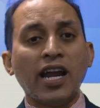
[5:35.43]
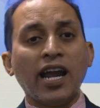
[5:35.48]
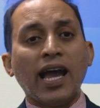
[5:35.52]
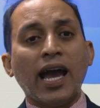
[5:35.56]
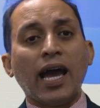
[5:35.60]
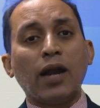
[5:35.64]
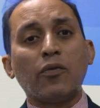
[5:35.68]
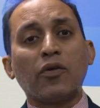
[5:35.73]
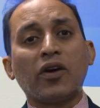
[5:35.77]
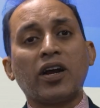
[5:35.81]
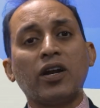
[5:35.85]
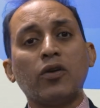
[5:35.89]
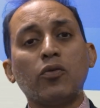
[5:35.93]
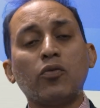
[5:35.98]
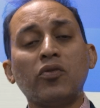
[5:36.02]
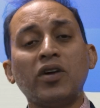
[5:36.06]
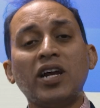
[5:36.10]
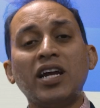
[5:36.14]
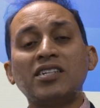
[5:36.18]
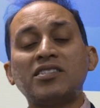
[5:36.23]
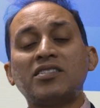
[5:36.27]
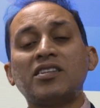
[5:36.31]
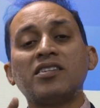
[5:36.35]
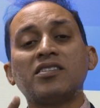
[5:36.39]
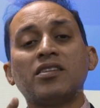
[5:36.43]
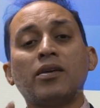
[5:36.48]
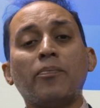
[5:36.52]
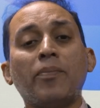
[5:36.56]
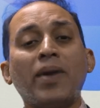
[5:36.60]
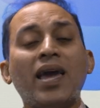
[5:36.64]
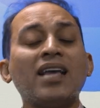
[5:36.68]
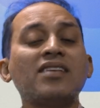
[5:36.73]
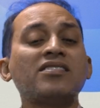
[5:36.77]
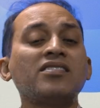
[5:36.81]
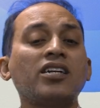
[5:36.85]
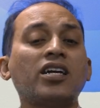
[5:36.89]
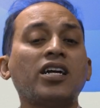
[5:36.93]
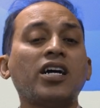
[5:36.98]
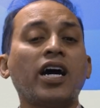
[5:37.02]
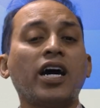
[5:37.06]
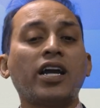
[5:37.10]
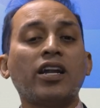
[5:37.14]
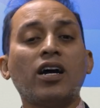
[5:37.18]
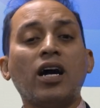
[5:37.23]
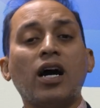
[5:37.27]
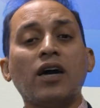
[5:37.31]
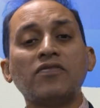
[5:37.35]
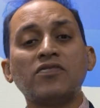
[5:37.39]
and we're going to reach these amazing
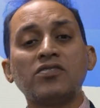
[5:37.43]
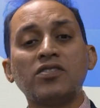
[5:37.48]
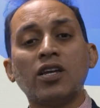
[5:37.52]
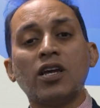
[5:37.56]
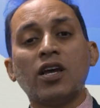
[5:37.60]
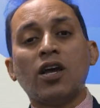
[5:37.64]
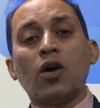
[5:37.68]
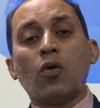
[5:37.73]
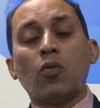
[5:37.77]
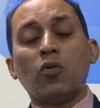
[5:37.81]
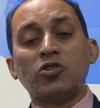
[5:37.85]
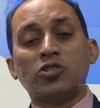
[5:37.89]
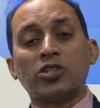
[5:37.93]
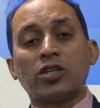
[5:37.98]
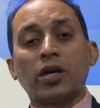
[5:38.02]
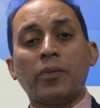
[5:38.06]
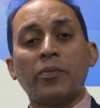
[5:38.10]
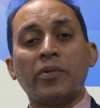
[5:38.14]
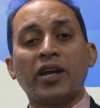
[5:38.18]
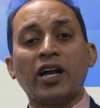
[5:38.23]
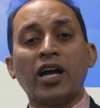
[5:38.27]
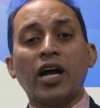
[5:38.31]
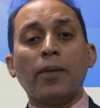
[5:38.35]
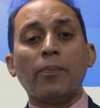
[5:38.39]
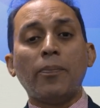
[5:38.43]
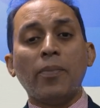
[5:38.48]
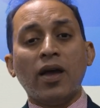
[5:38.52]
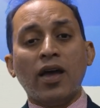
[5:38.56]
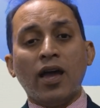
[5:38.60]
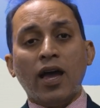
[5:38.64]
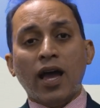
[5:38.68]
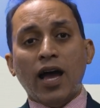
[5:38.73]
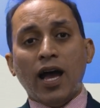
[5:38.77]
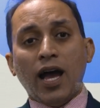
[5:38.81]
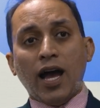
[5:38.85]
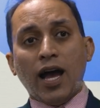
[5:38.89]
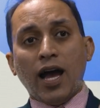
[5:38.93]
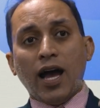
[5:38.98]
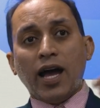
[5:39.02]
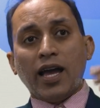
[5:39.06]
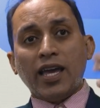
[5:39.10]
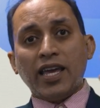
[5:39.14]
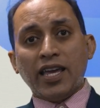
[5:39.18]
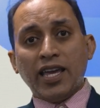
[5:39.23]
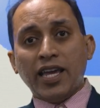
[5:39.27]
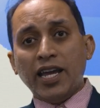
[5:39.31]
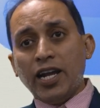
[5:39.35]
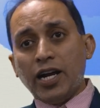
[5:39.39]
cutoffs, which are coming up
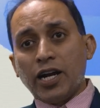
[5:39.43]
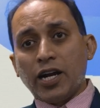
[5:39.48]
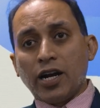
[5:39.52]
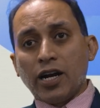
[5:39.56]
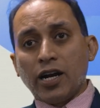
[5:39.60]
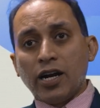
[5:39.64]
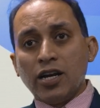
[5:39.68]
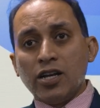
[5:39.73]
here.